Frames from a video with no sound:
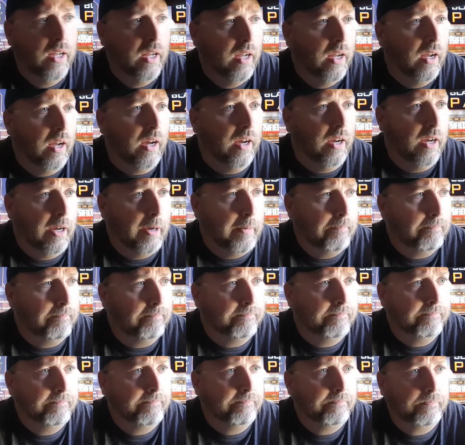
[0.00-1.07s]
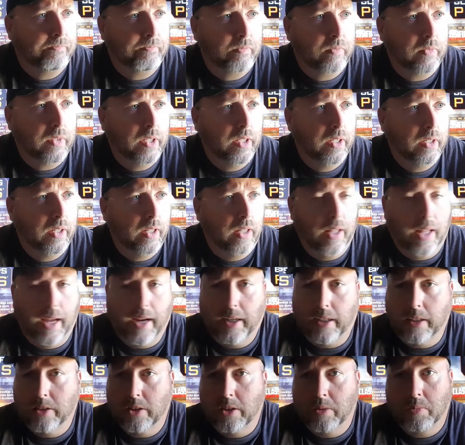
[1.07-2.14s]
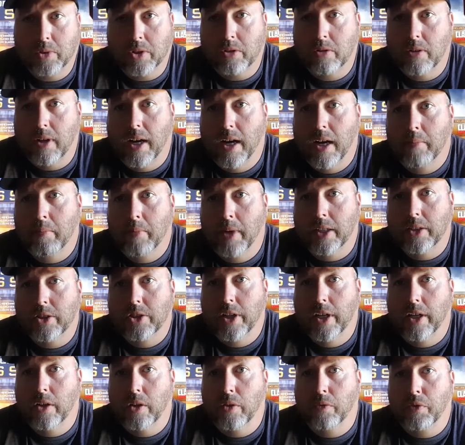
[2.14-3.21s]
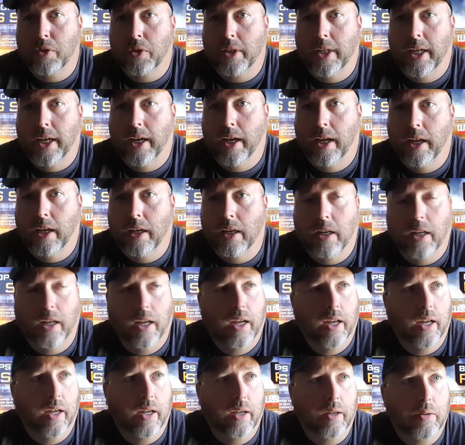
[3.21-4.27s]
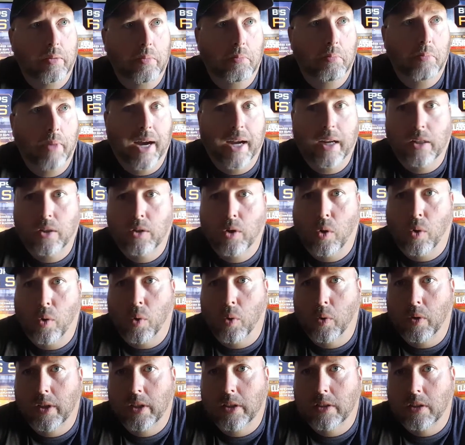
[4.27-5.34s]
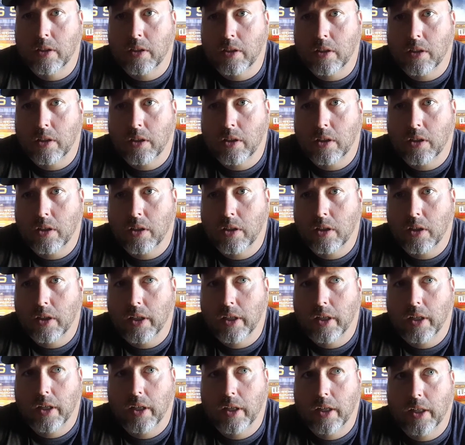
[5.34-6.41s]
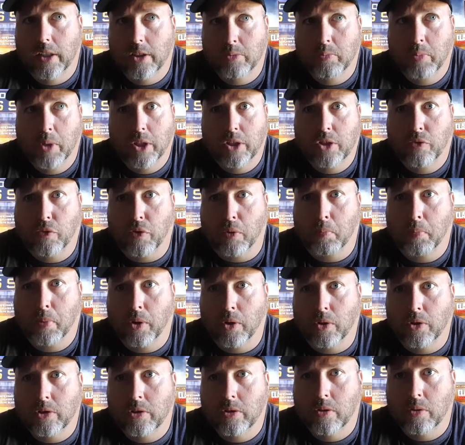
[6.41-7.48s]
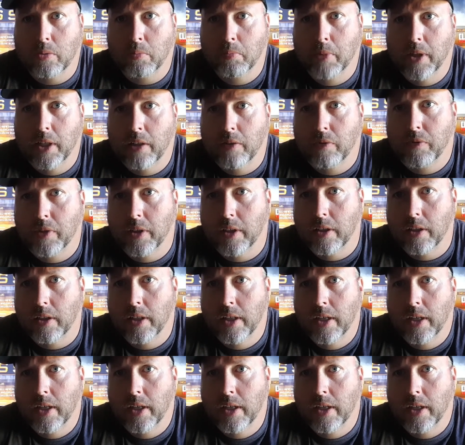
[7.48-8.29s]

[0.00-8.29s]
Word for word: Um, like and subscribe my channel if you can. Uh, my goal isn't as much for personal benefit